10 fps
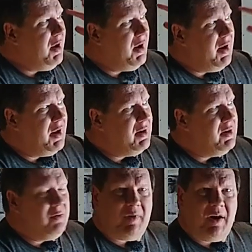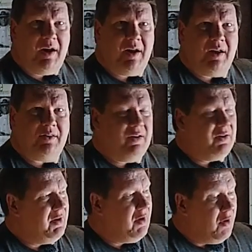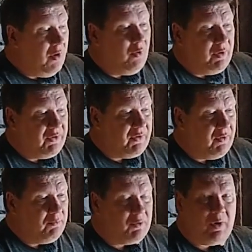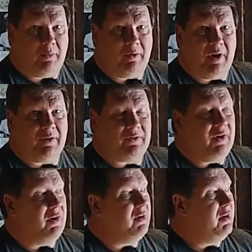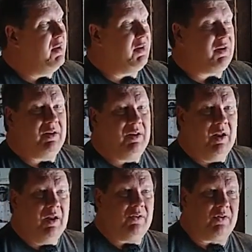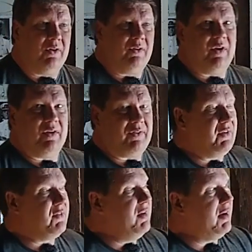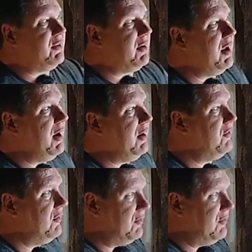I had it in my head that they always give them trouble out there, and then turns out that's not the case.